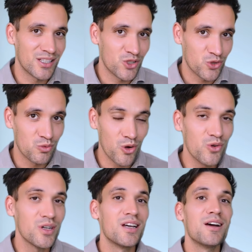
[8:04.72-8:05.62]
in situ
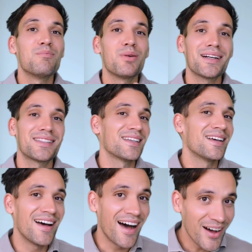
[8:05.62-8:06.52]
wall, but
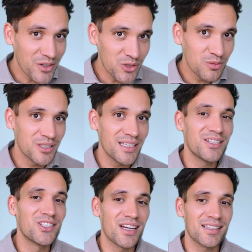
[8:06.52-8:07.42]

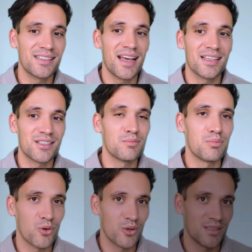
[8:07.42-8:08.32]
arguably just as
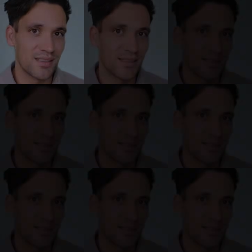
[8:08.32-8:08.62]
important.